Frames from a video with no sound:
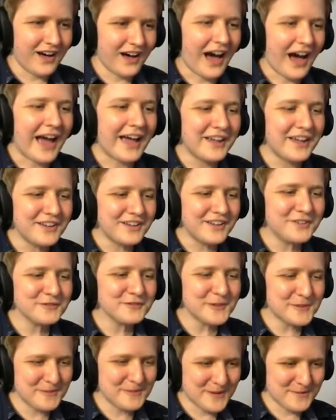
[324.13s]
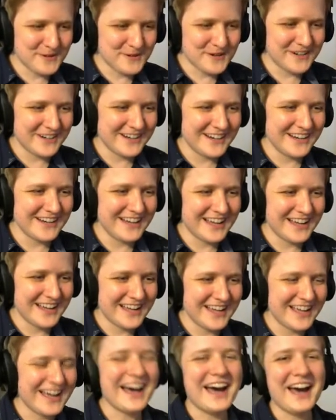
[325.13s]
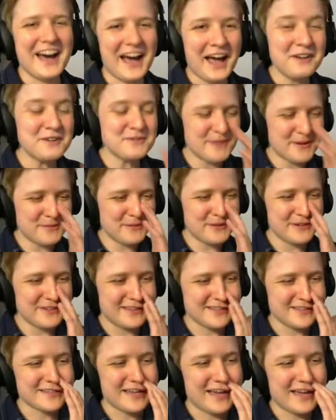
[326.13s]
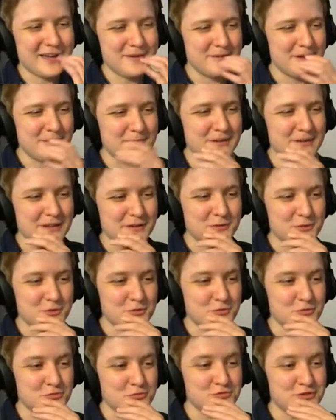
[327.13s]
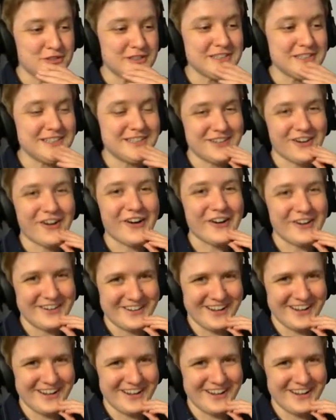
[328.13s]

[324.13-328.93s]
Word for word: I remember I remember this game being really hard